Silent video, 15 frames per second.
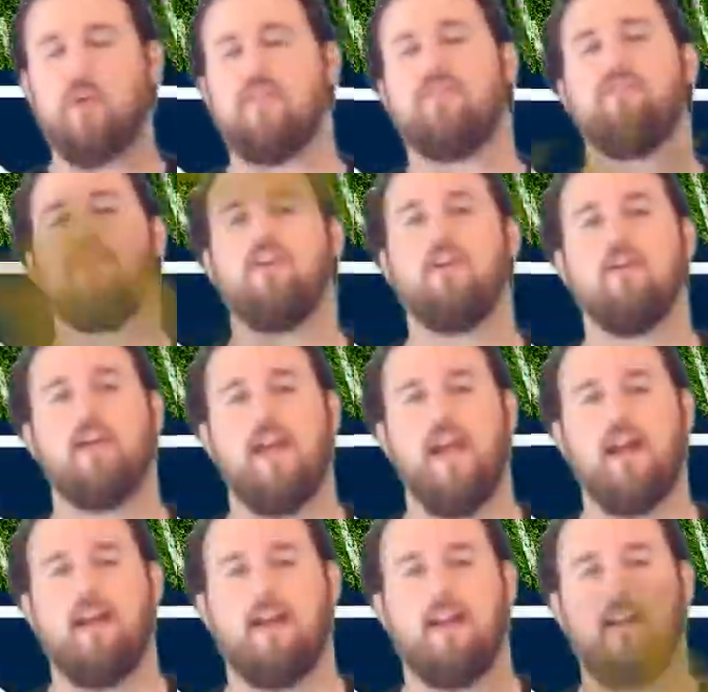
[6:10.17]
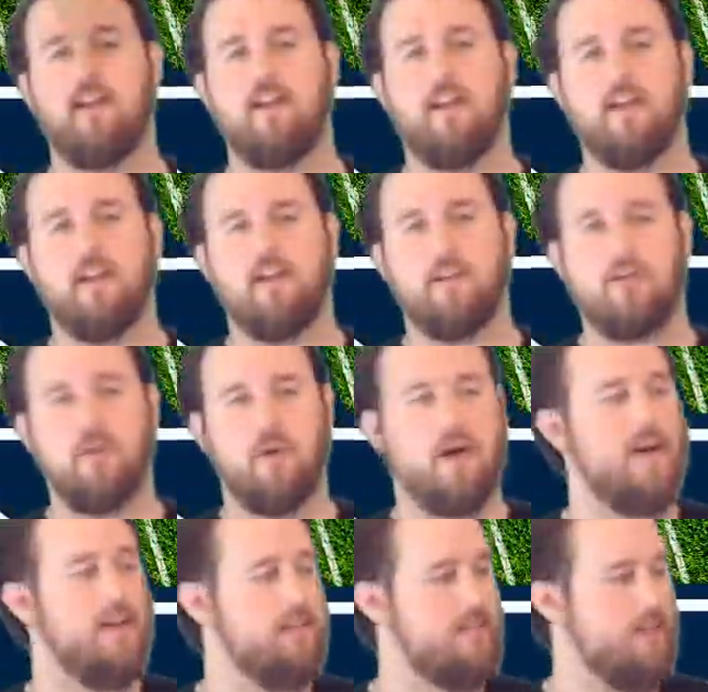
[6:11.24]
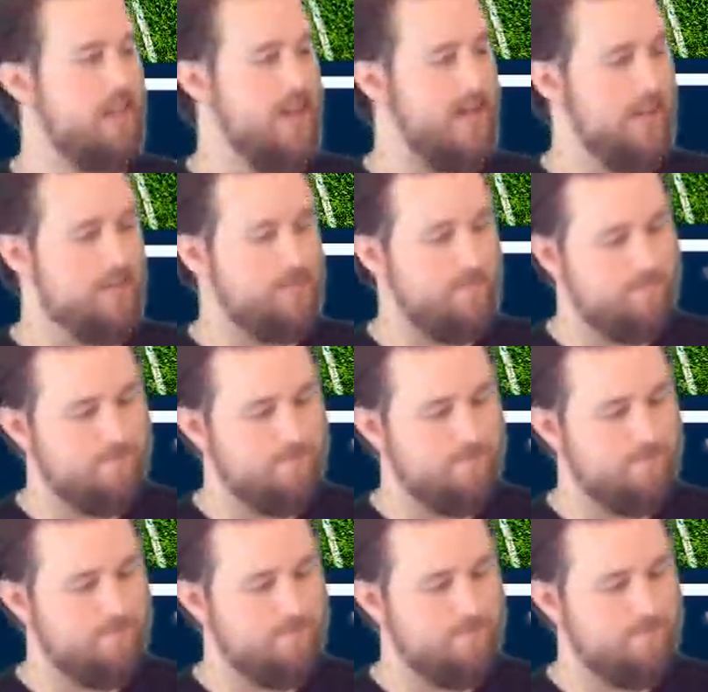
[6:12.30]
infuriating trying to like